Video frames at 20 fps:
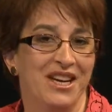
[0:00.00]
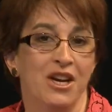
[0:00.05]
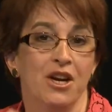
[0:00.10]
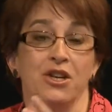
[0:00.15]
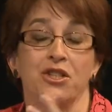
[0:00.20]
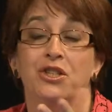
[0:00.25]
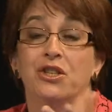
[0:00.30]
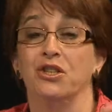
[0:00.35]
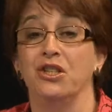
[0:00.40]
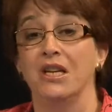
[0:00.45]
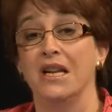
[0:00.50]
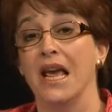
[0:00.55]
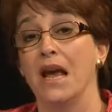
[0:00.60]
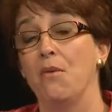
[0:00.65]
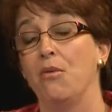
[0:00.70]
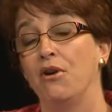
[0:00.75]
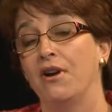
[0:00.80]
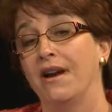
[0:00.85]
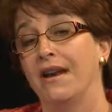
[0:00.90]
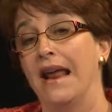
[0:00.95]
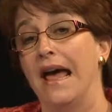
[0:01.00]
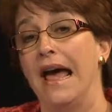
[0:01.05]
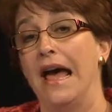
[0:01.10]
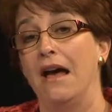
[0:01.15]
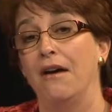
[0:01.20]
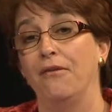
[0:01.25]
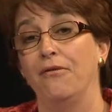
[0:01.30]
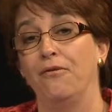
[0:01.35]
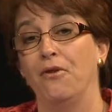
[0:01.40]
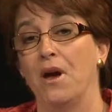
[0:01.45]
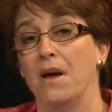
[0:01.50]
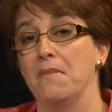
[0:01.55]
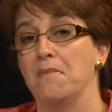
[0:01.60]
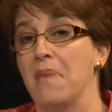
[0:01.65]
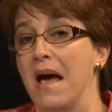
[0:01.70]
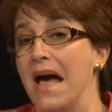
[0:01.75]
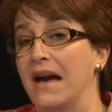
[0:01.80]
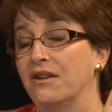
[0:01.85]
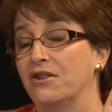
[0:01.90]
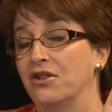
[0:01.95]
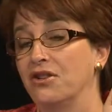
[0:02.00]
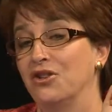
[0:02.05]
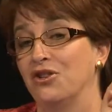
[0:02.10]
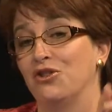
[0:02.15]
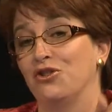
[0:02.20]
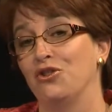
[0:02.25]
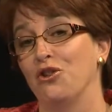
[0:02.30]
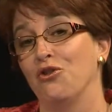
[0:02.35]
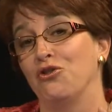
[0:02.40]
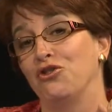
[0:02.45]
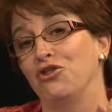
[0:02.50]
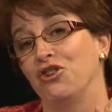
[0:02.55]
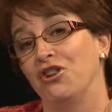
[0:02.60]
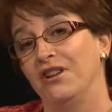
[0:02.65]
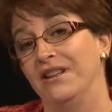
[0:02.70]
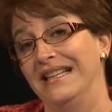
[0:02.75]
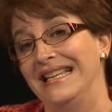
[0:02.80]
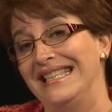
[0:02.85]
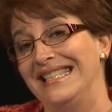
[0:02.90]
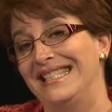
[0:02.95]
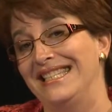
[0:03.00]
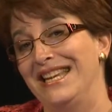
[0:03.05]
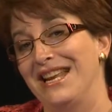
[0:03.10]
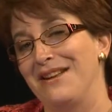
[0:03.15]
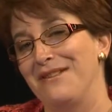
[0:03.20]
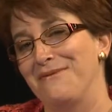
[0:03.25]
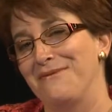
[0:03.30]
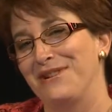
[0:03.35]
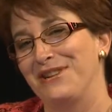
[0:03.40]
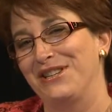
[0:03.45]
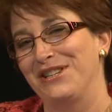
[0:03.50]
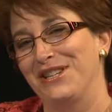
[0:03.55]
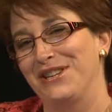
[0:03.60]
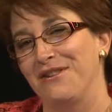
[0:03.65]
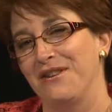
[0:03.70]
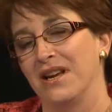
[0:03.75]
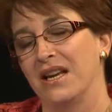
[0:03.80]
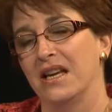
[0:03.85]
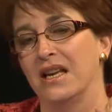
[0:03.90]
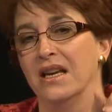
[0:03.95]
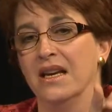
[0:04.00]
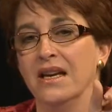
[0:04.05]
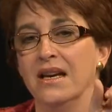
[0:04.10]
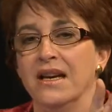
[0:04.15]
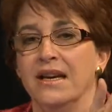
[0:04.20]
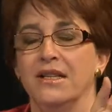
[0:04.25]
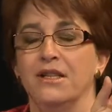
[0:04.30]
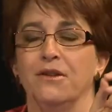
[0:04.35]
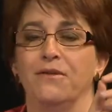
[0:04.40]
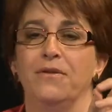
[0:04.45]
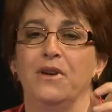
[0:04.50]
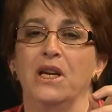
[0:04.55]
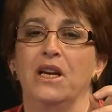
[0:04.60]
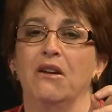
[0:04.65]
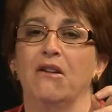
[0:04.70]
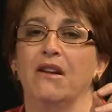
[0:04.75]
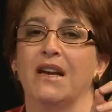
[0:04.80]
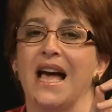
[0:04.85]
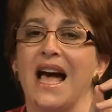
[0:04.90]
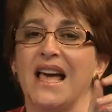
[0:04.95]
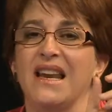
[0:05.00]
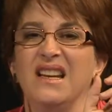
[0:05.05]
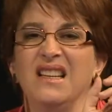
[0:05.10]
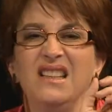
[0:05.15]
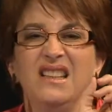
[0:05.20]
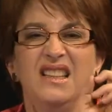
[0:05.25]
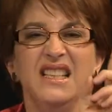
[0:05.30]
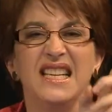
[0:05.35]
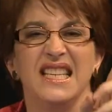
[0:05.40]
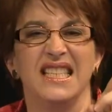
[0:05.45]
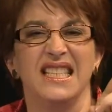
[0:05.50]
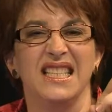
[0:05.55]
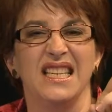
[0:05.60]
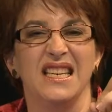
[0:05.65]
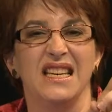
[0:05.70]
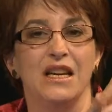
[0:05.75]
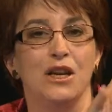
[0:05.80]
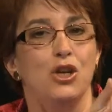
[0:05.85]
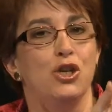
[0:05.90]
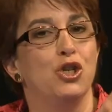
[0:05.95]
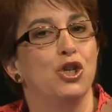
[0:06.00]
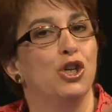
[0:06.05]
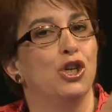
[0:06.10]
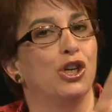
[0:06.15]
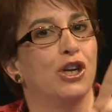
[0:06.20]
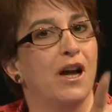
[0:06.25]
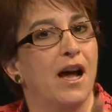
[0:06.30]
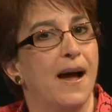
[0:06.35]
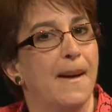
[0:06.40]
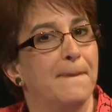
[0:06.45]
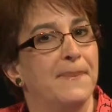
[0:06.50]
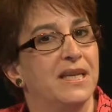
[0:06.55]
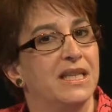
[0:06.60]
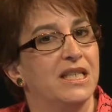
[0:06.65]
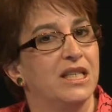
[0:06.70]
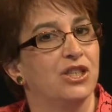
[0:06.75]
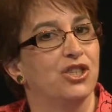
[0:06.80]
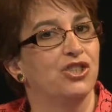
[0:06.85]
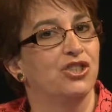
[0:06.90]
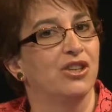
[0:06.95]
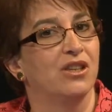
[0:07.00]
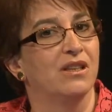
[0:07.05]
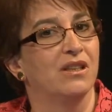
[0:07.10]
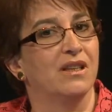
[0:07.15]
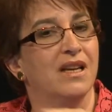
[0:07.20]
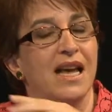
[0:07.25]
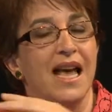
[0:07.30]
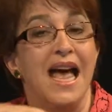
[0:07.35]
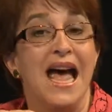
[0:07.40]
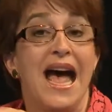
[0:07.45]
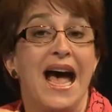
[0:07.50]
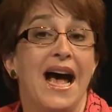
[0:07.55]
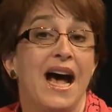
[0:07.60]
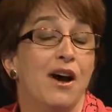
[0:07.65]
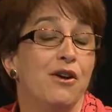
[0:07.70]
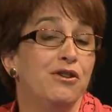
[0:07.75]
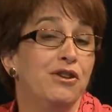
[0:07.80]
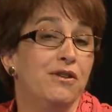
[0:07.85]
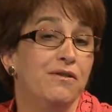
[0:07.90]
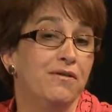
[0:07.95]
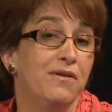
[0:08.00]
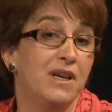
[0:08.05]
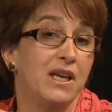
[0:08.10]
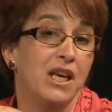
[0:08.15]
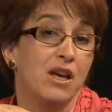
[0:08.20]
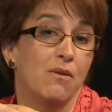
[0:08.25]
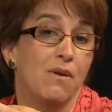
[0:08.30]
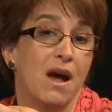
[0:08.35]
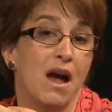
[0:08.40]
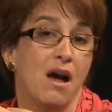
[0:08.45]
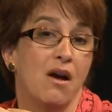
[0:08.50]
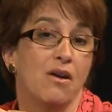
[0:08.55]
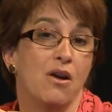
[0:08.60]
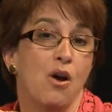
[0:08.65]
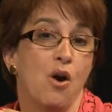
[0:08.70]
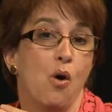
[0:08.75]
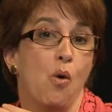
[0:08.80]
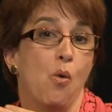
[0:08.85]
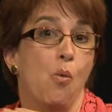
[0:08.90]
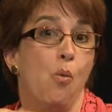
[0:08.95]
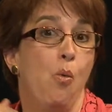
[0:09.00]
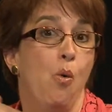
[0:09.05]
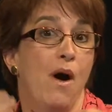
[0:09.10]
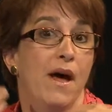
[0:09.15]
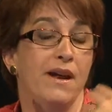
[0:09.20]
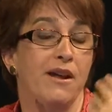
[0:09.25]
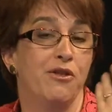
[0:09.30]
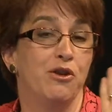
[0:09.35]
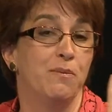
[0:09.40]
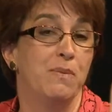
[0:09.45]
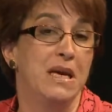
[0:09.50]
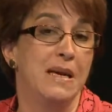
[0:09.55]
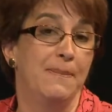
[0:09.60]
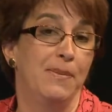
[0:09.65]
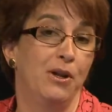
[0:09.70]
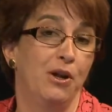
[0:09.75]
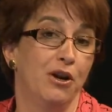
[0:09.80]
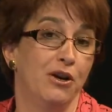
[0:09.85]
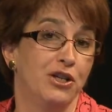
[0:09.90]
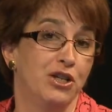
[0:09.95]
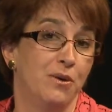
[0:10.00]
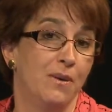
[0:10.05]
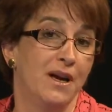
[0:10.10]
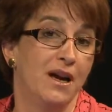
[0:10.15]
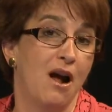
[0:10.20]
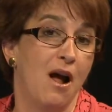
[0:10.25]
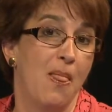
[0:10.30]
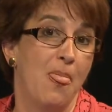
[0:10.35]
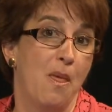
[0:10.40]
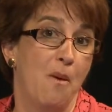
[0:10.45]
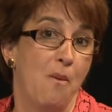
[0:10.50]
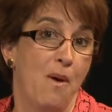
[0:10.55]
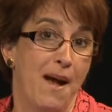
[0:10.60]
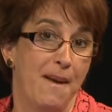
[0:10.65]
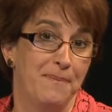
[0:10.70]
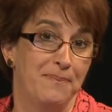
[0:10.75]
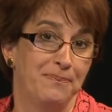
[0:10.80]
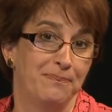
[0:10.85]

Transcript: So today we're going to have fun, back to the social listening we're doing, to figure out how to listen to your competition. How do you figure out what other people are doing on the web?